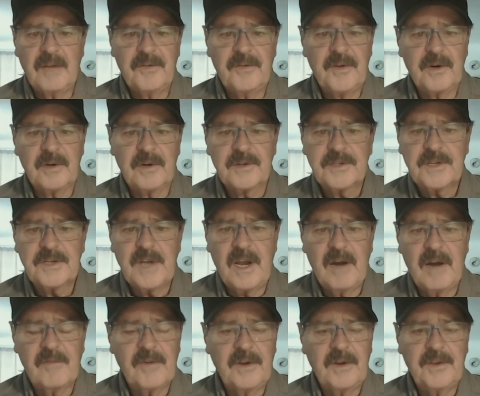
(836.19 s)
There's
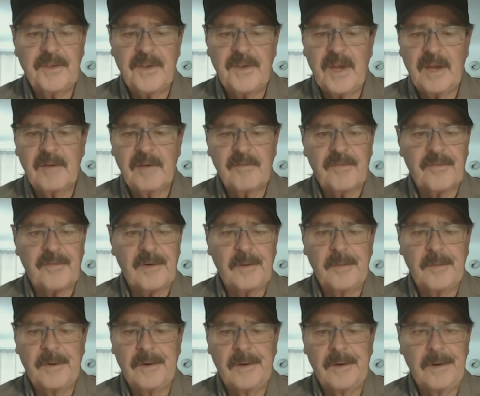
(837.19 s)
everything
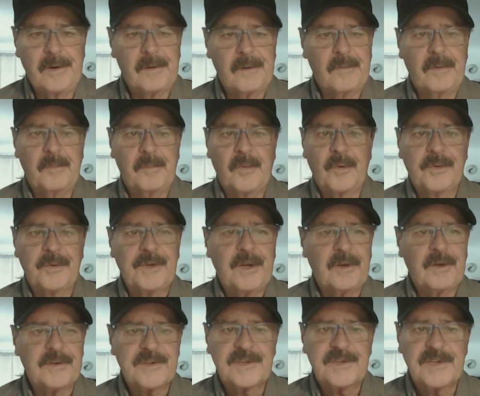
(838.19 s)
from a
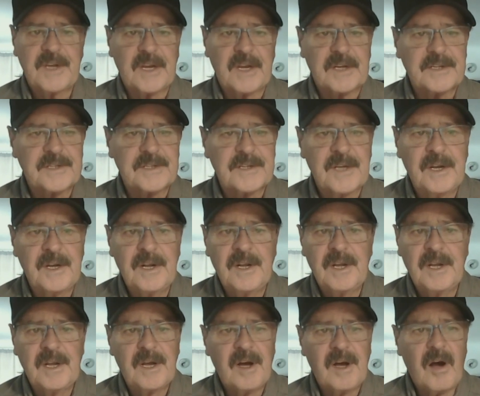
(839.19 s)
Motel 6
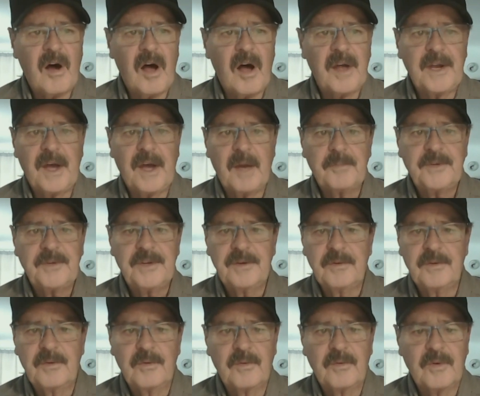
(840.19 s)
on up
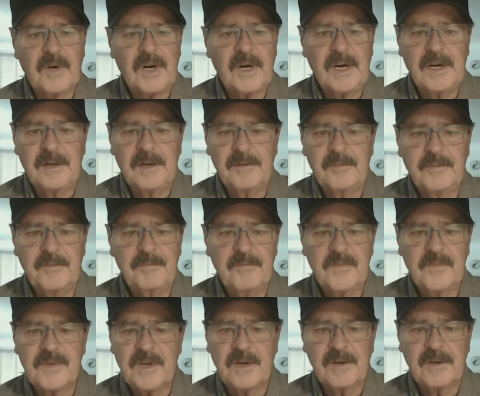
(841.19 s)
to
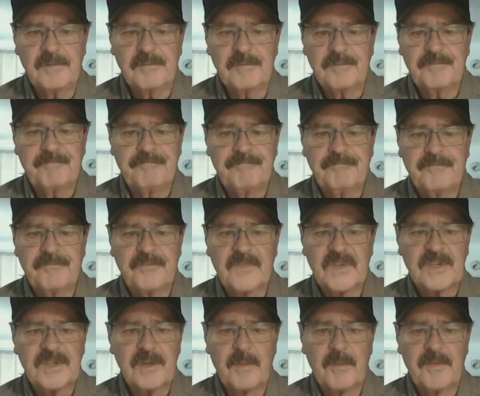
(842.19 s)

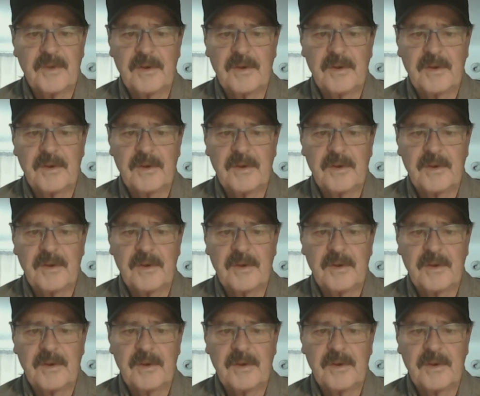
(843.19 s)
some